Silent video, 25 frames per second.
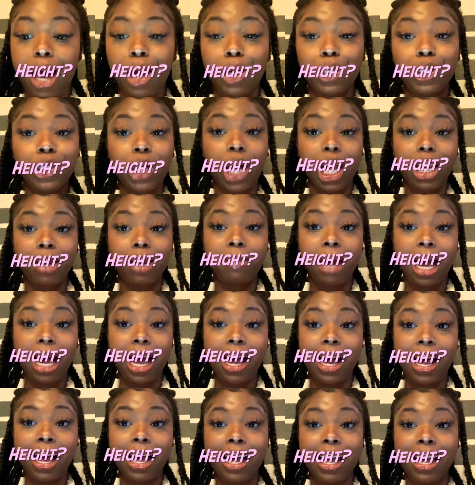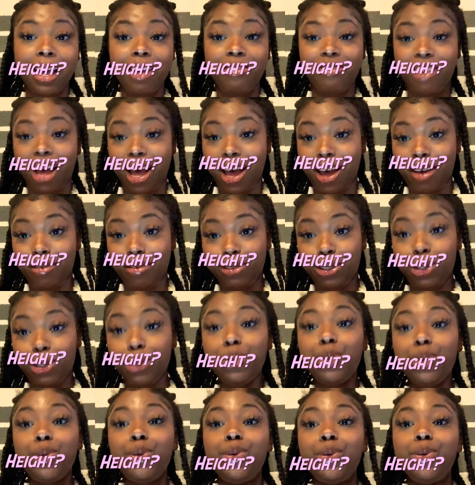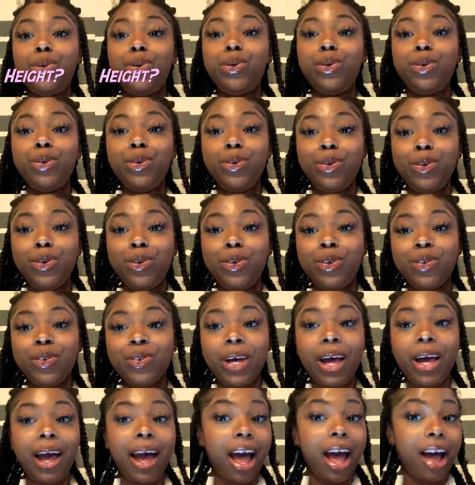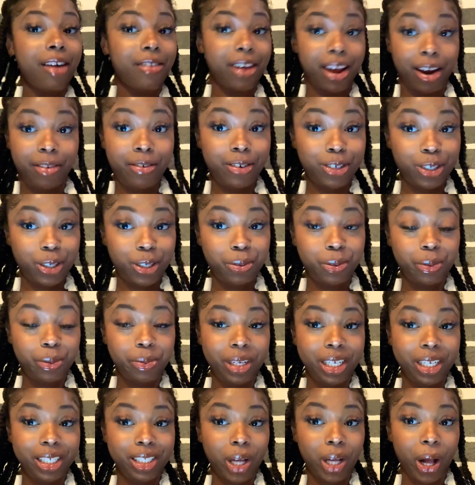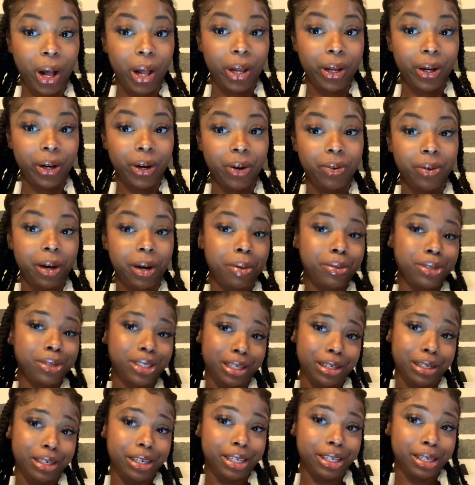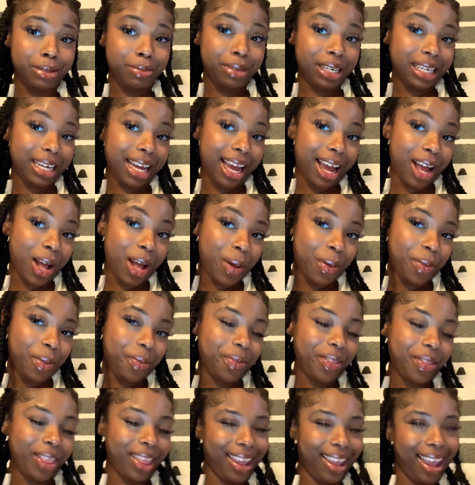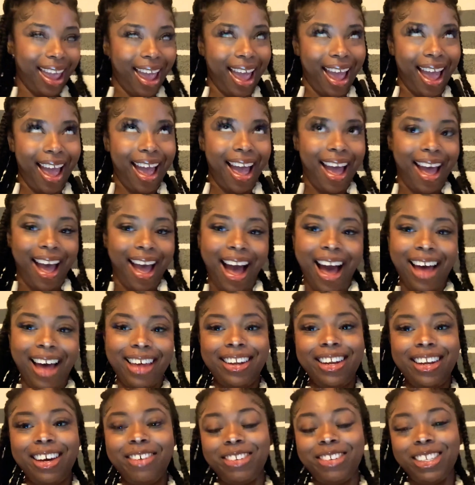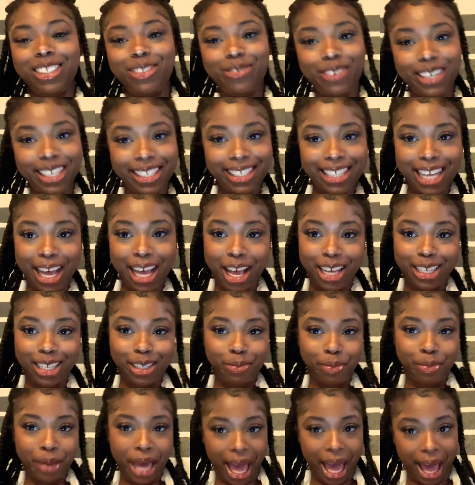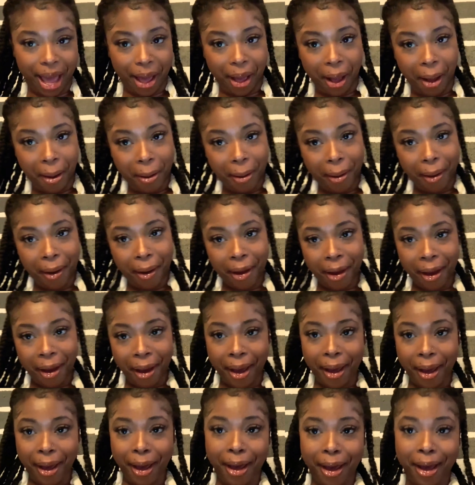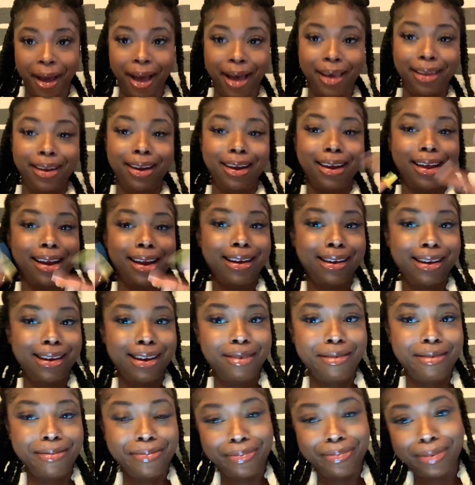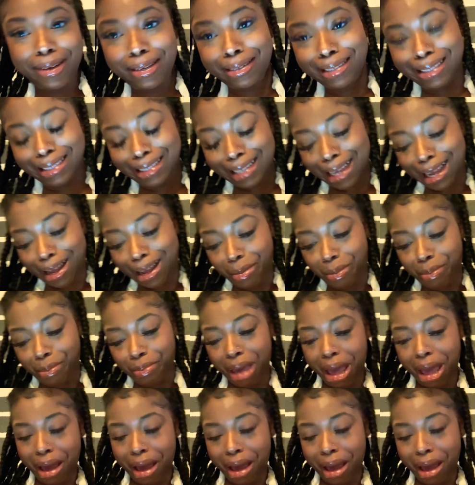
tall am I? Five two. Have I ever dreamed of being taller? When I was younger, but now I love this fun size pack, okay? I love fun size pack,